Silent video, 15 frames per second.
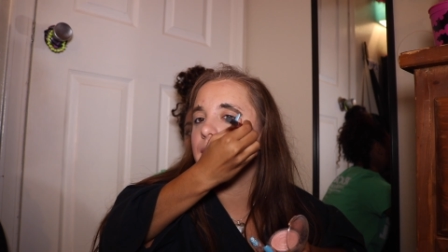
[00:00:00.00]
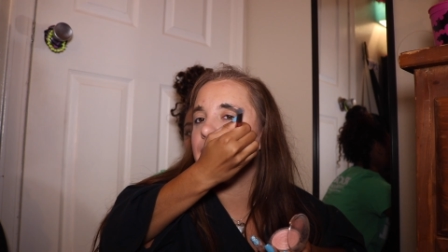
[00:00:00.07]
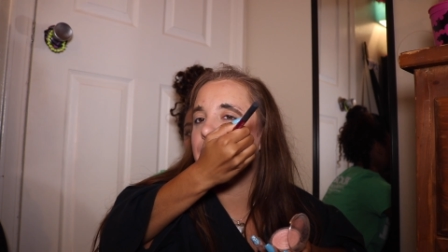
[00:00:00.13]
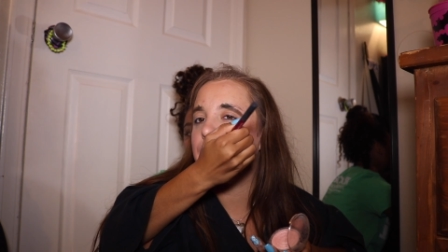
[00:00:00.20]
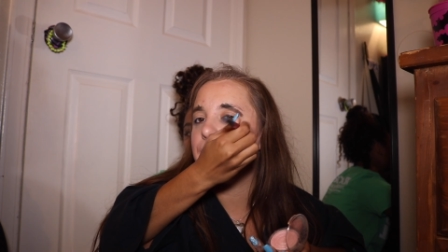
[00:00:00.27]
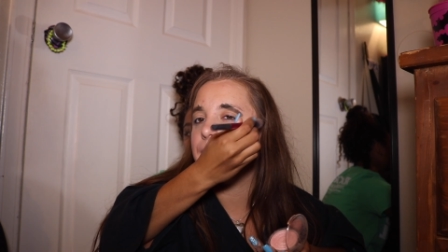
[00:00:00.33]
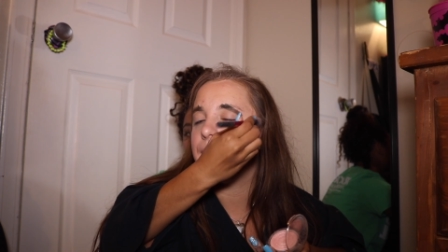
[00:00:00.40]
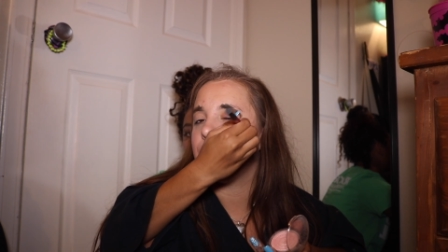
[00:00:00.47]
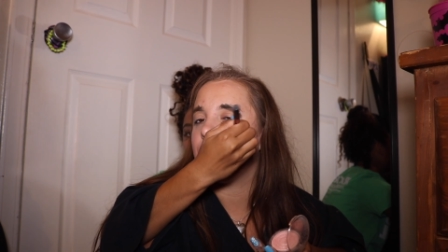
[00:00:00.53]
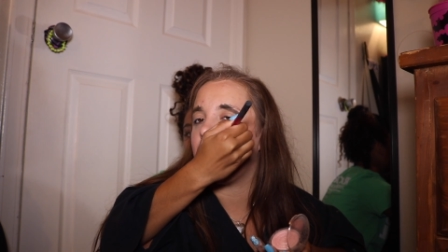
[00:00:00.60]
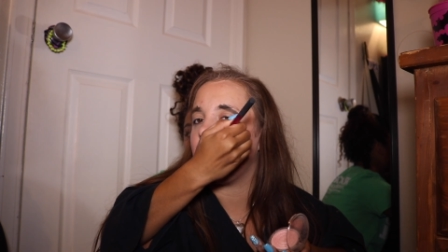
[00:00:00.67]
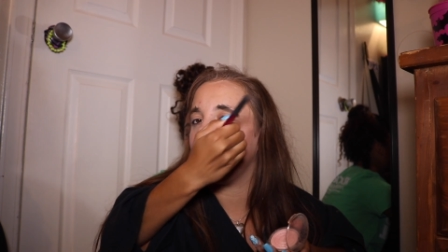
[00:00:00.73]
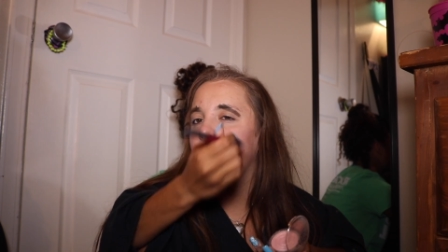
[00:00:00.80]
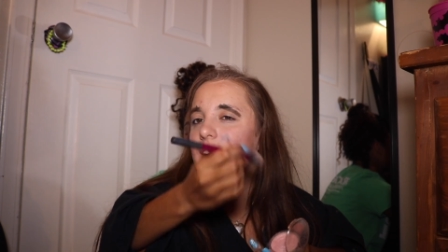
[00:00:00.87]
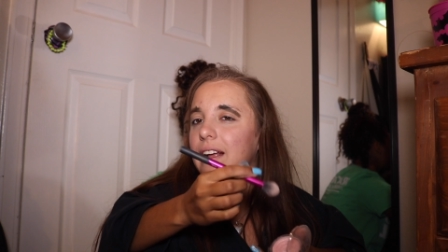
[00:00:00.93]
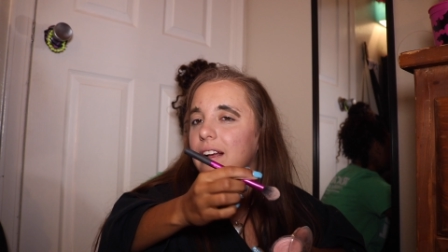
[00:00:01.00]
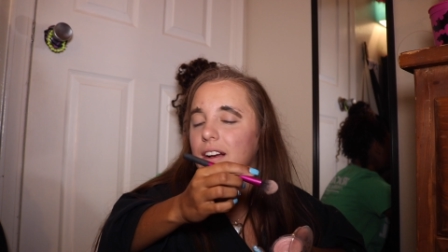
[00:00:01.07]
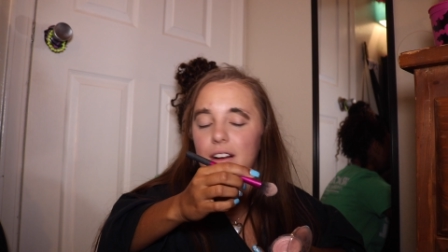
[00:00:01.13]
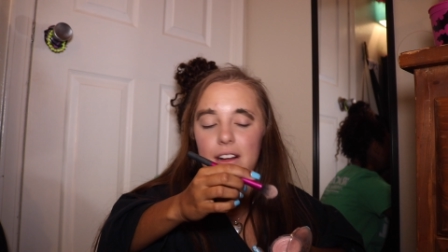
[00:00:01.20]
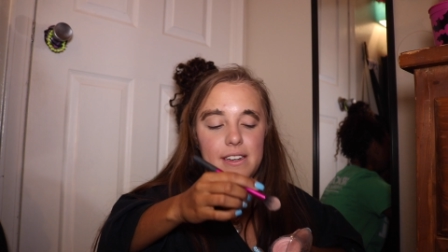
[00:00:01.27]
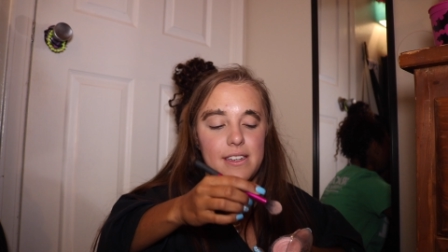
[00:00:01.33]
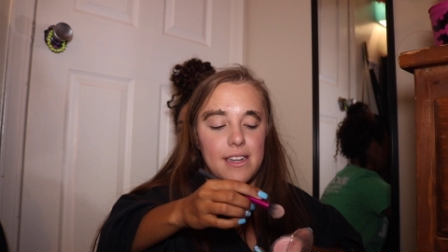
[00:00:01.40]
Yep. I like
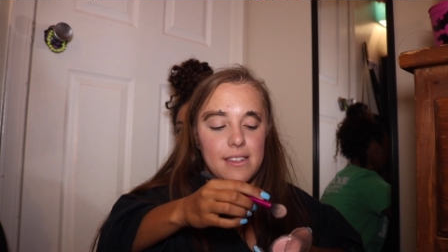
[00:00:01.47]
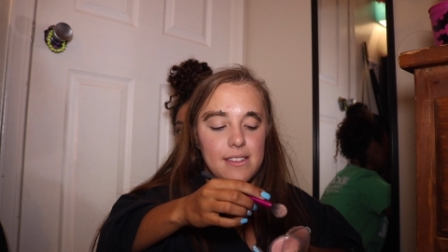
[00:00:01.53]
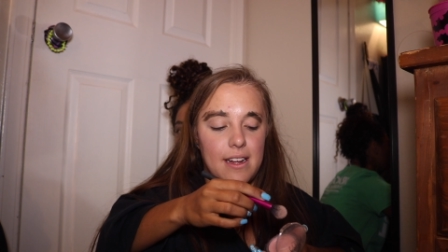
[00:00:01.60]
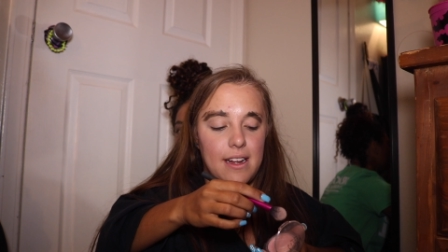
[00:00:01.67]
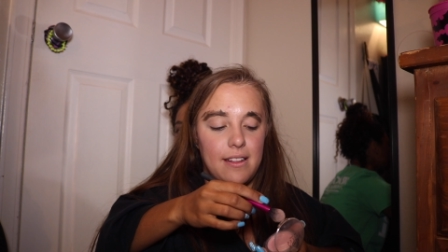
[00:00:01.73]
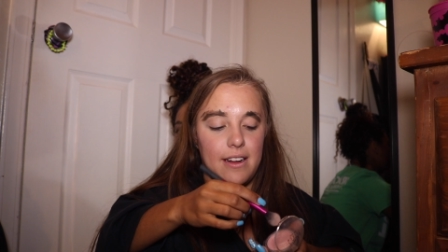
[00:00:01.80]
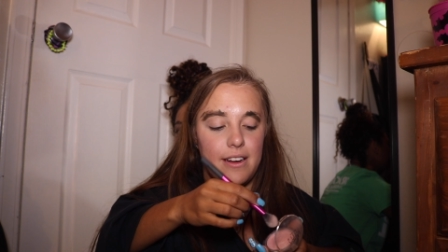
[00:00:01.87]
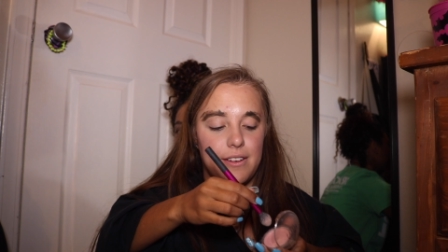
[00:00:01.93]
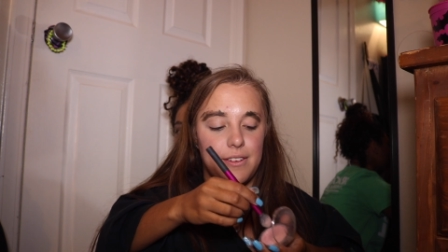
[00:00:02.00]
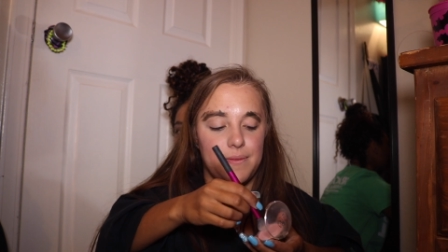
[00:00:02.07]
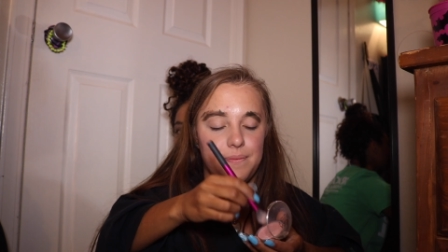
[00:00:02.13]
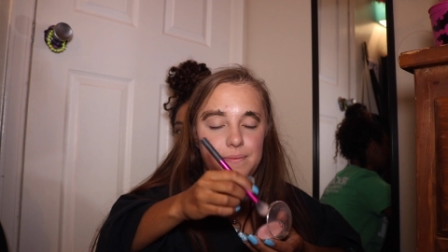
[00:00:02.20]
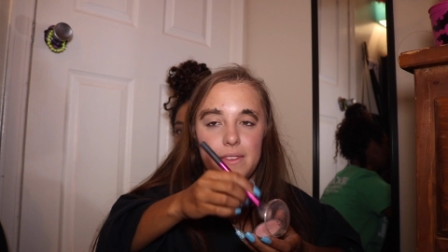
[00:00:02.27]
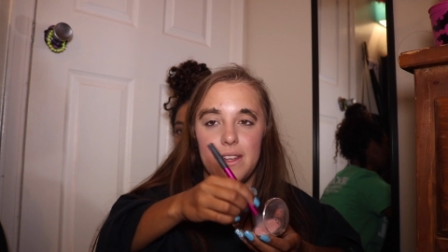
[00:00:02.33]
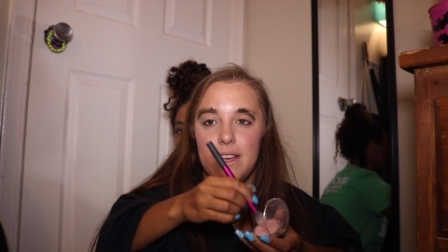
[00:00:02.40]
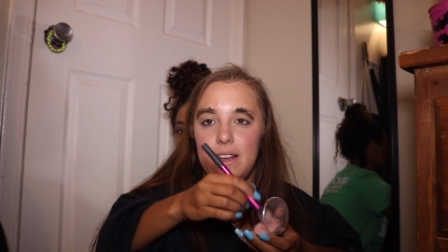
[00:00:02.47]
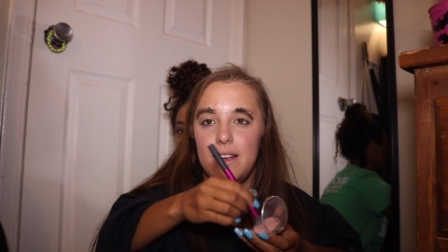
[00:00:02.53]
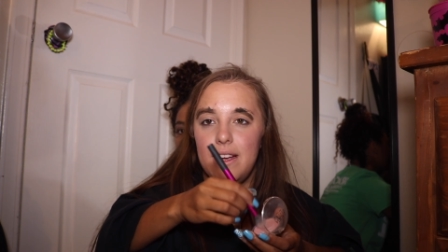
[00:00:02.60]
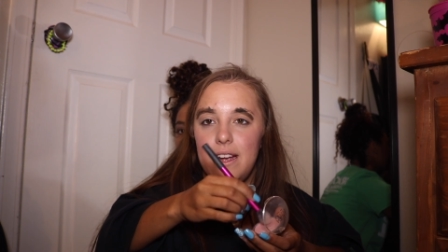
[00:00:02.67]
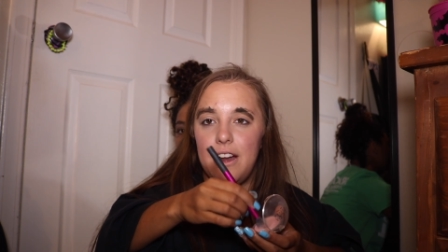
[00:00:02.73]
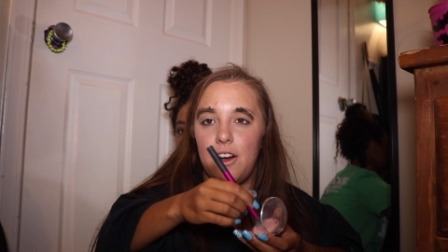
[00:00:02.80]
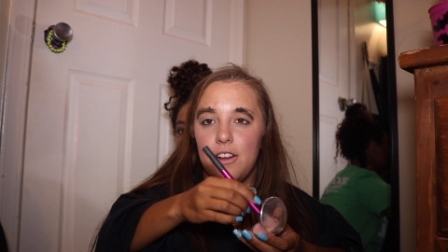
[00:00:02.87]
intense highlighter.
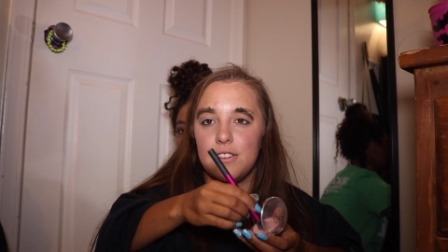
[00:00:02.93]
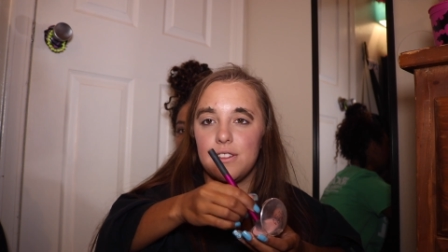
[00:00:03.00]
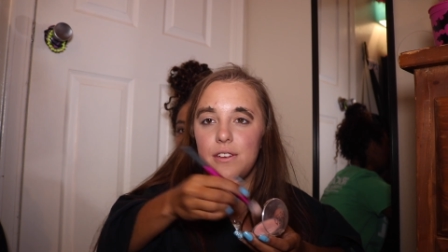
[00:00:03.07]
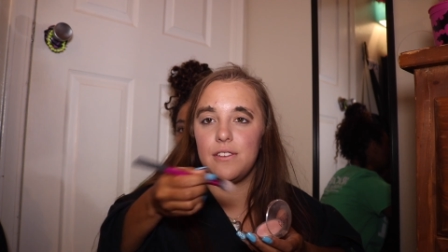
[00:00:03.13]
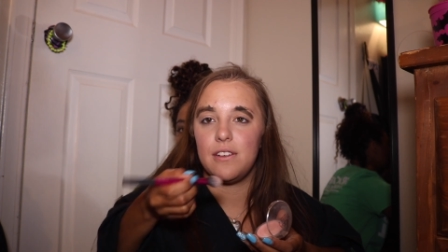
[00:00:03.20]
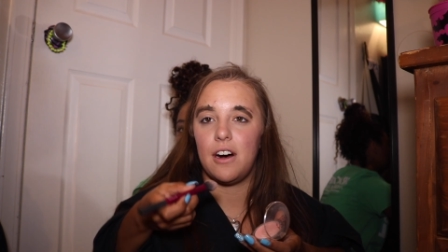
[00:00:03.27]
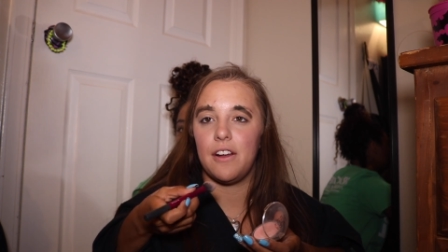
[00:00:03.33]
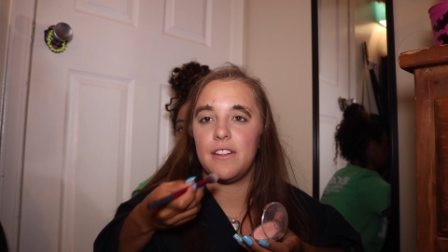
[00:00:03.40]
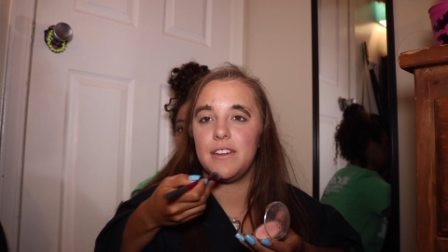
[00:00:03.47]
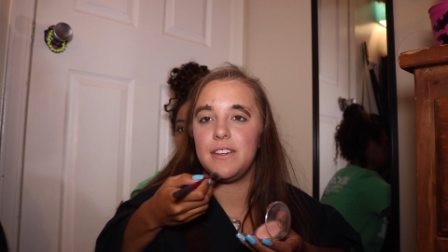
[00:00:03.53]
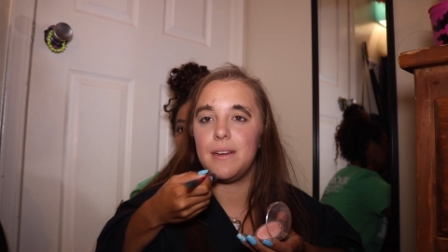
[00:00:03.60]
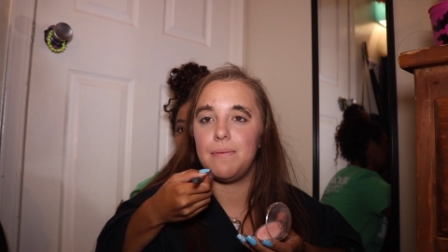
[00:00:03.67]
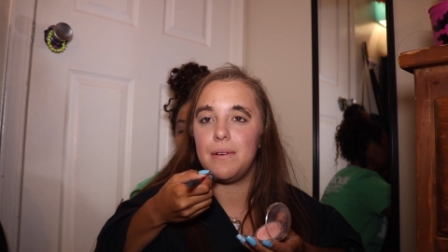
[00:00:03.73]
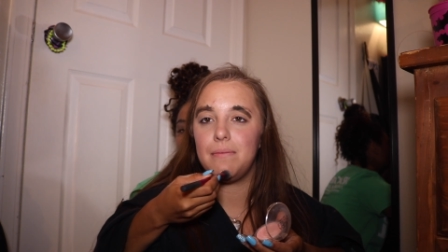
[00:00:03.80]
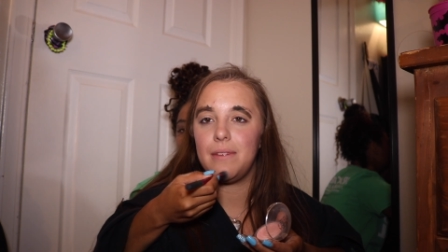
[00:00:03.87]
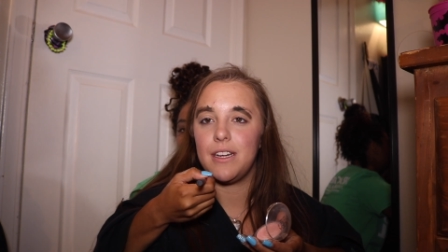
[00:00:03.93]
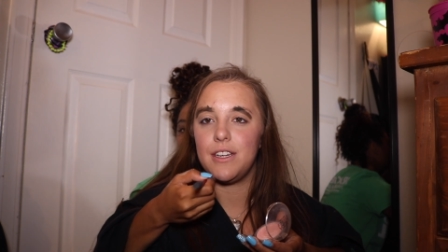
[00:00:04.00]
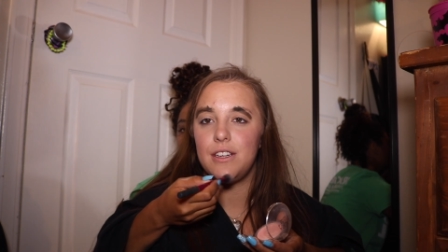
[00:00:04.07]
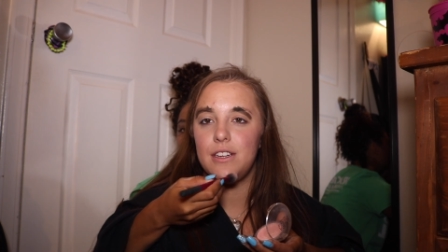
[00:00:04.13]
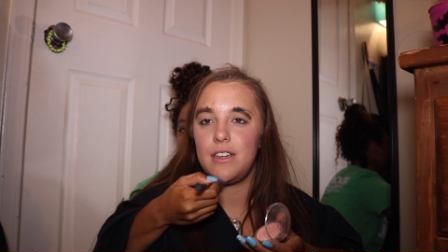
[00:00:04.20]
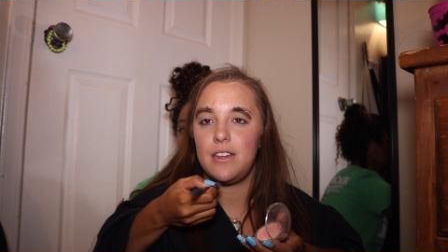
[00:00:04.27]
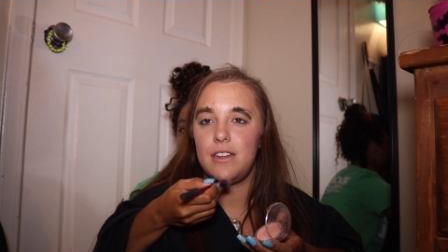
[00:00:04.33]
And also on the dip of my
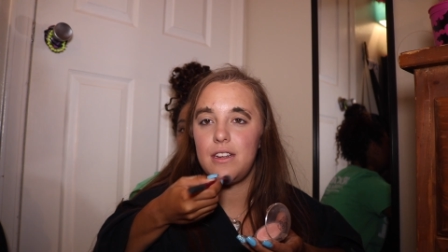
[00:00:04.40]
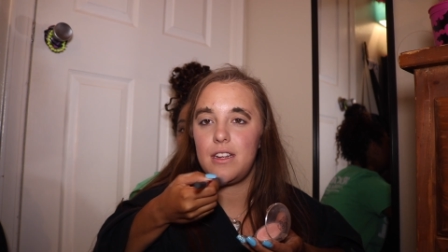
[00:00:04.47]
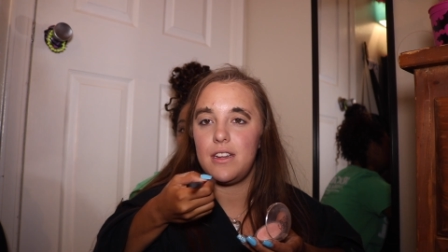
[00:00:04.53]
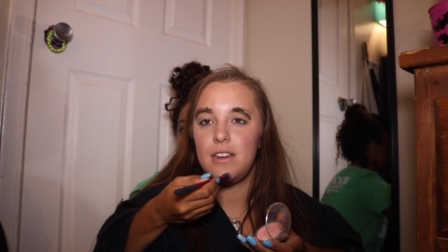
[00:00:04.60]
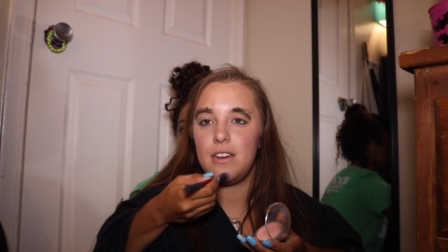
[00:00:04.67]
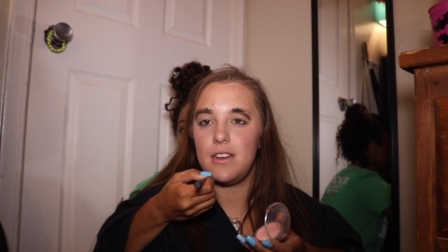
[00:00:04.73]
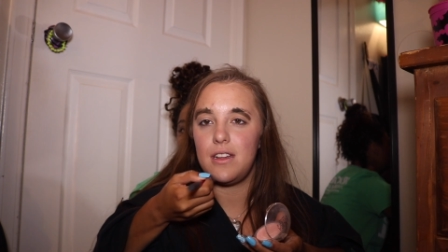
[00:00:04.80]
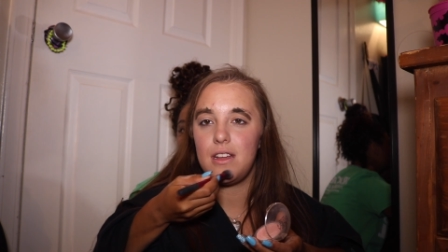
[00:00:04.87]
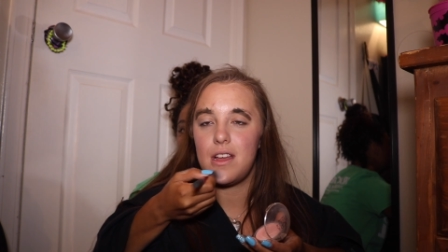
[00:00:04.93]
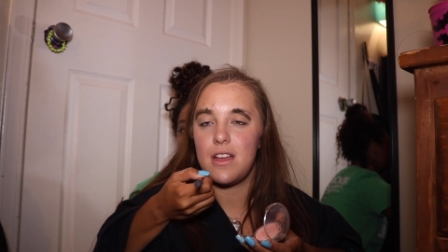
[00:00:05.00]
chin.